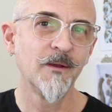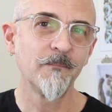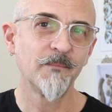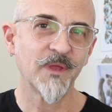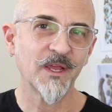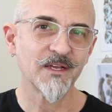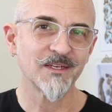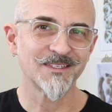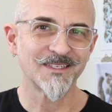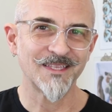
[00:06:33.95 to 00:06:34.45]

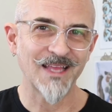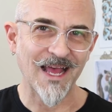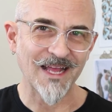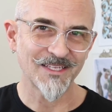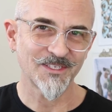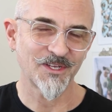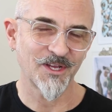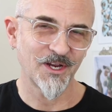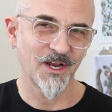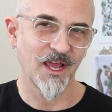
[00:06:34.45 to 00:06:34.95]
because
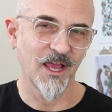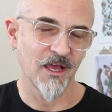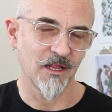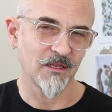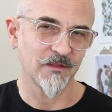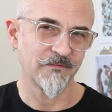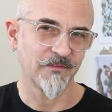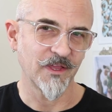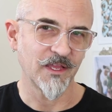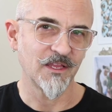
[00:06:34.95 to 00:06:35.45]
that's going to
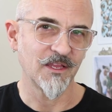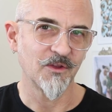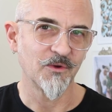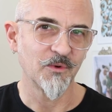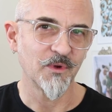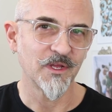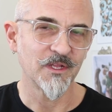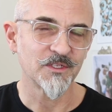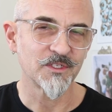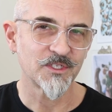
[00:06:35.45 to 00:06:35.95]
elevate
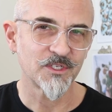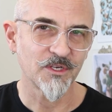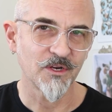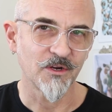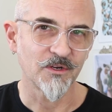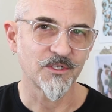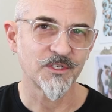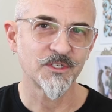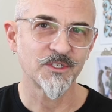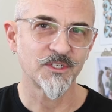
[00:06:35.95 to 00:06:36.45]
you in
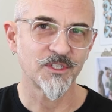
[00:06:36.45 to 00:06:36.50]
search.